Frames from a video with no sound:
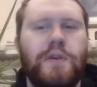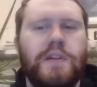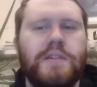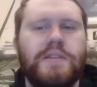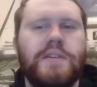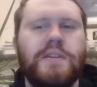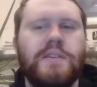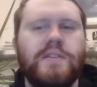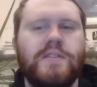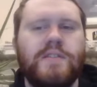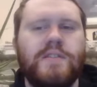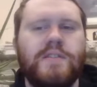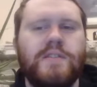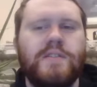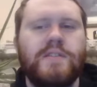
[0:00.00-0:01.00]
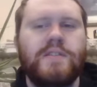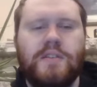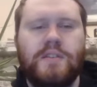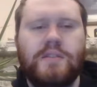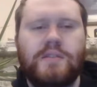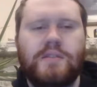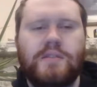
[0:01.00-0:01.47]
a quick tease about
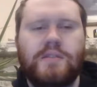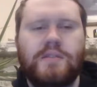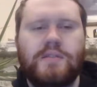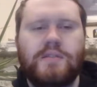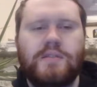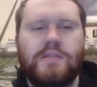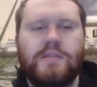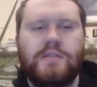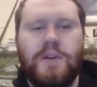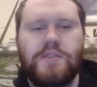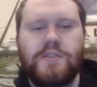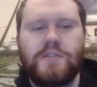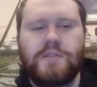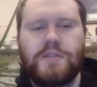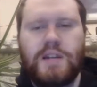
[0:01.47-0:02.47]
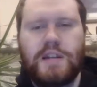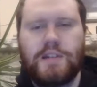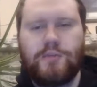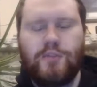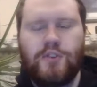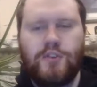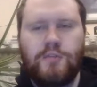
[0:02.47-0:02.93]
the situation
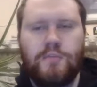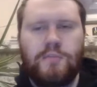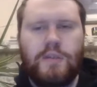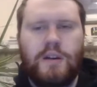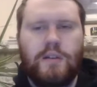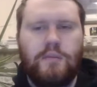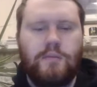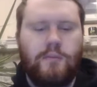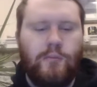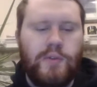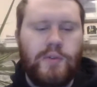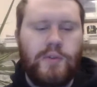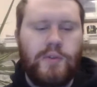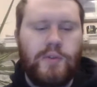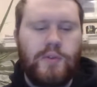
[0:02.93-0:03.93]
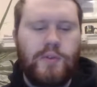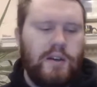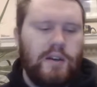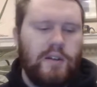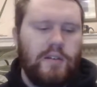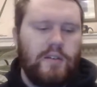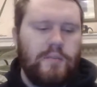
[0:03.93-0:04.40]
status quo with
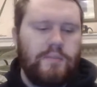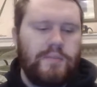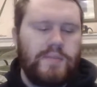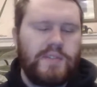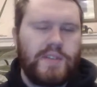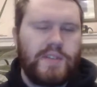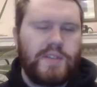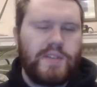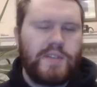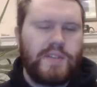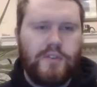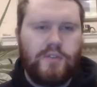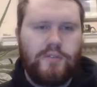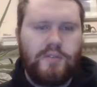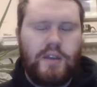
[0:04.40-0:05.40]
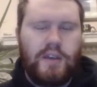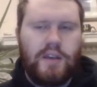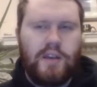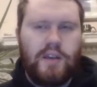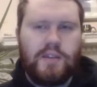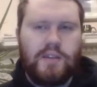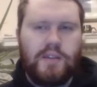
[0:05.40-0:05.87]

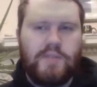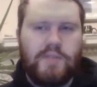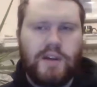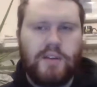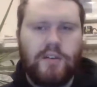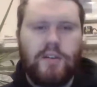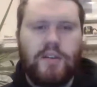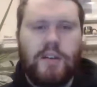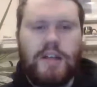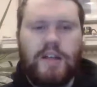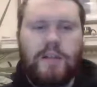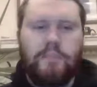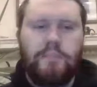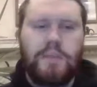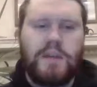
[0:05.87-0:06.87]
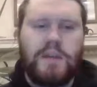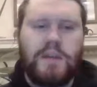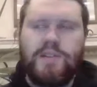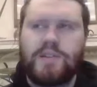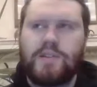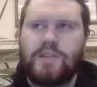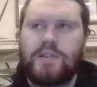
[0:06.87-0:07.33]
Cypher, aka Doug,
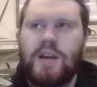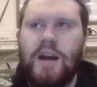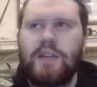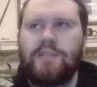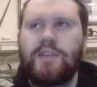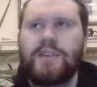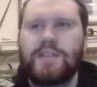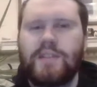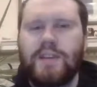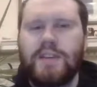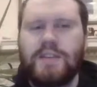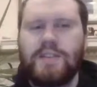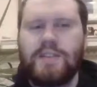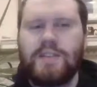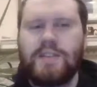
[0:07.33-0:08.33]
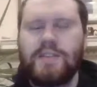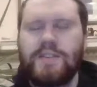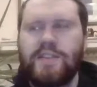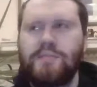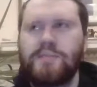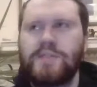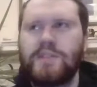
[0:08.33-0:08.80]
because Scott thinks that he
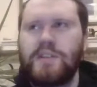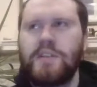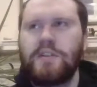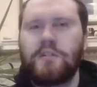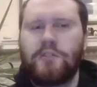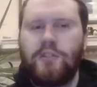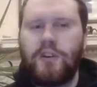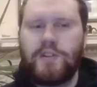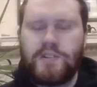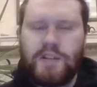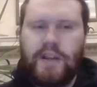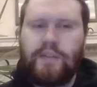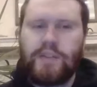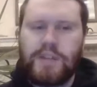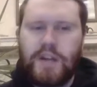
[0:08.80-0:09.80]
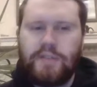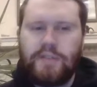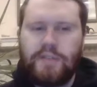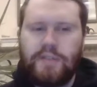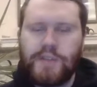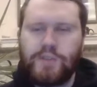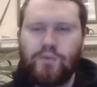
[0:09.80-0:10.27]
sees him sitting across and having
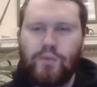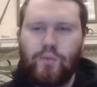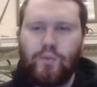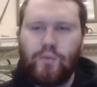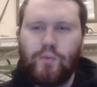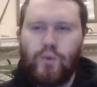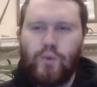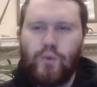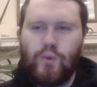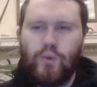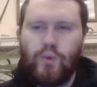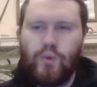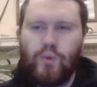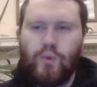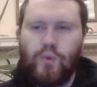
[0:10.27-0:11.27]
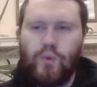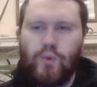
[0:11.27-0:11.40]
a conversation with Warlock,